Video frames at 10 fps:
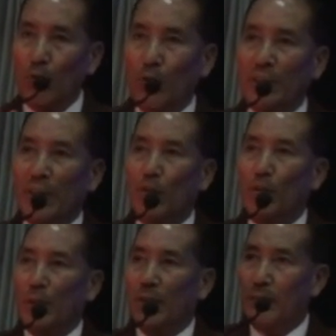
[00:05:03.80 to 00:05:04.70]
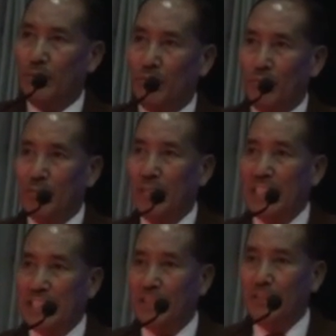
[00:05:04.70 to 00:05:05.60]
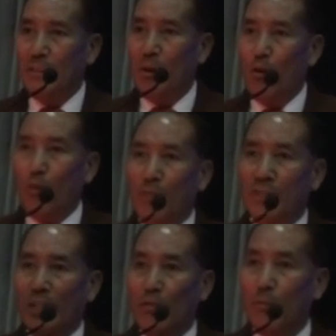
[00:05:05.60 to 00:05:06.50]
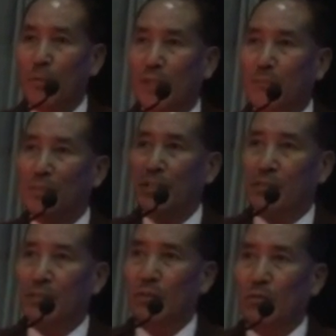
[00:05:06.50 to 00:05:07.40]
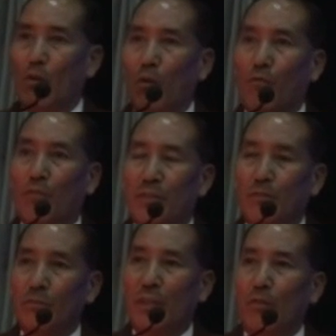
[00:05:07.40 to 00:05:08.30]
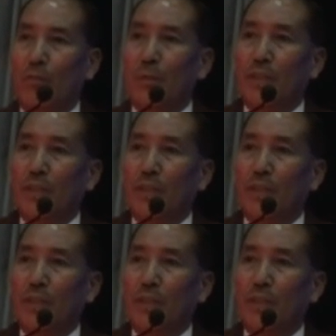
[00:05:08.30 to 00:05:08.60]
of us cannot become leaders, all of us cannot become ministers, all of us cannot